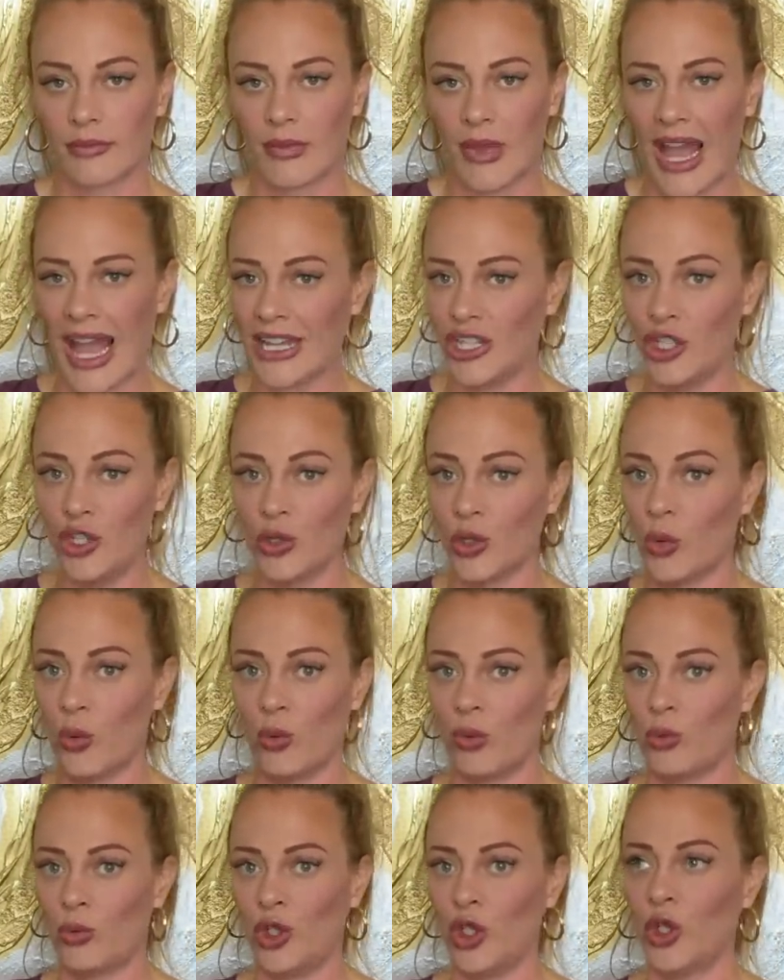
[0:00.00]
and you don't
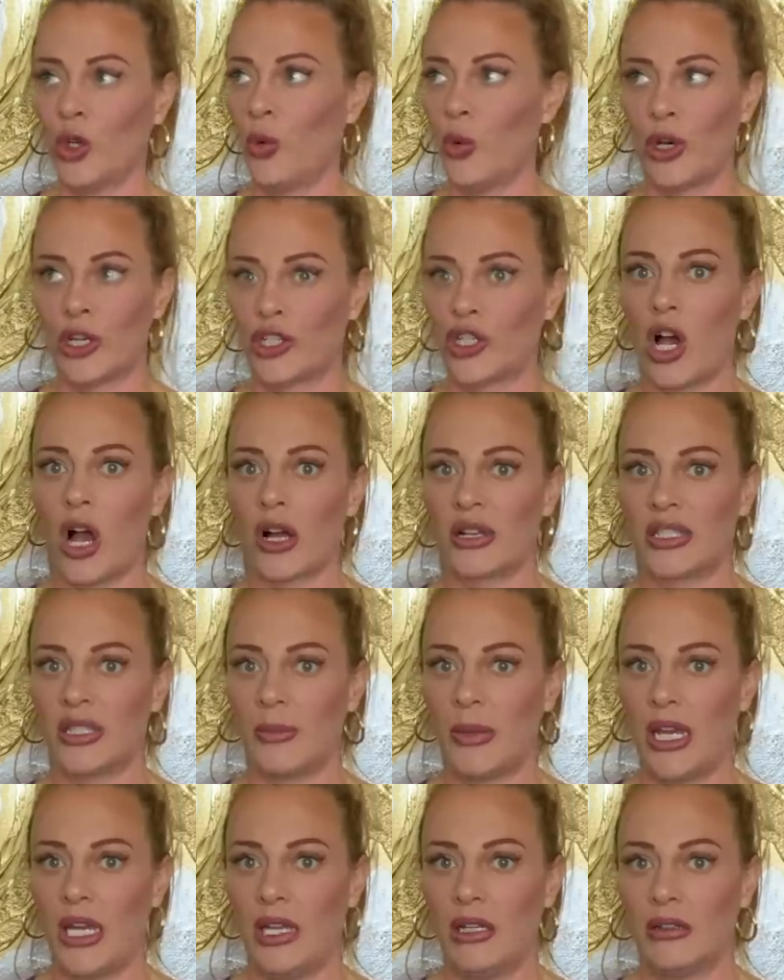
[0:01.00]
you don't want to talk to
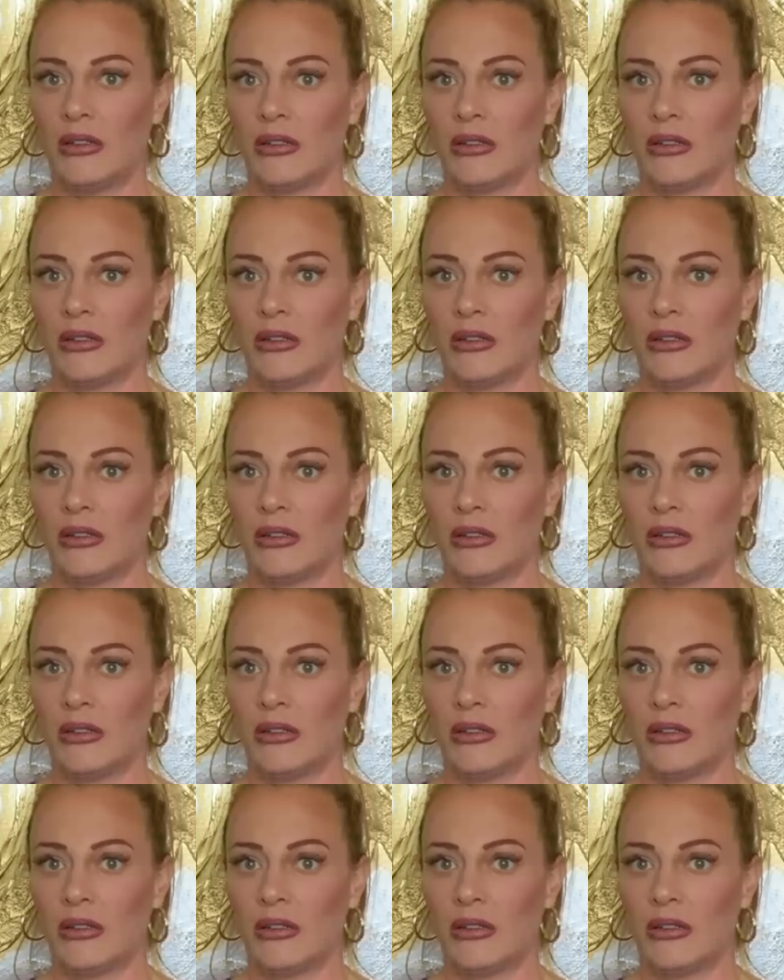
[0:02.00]
me.